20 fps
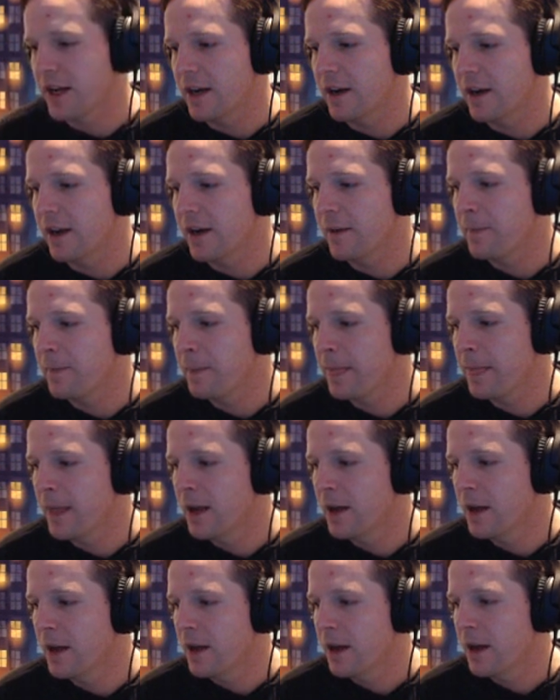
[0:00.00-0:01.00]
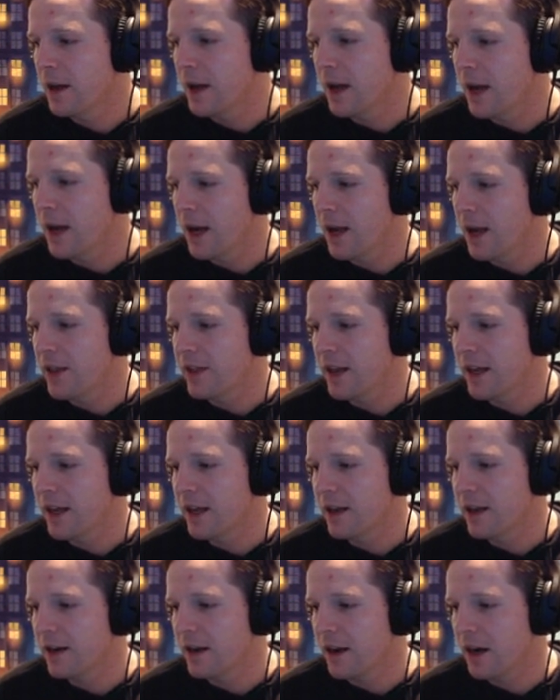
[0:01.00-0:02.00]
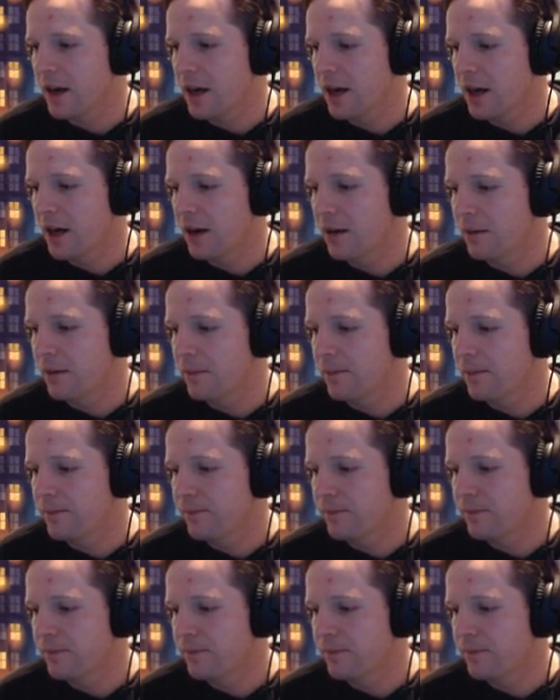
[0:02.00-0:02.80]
today and then um,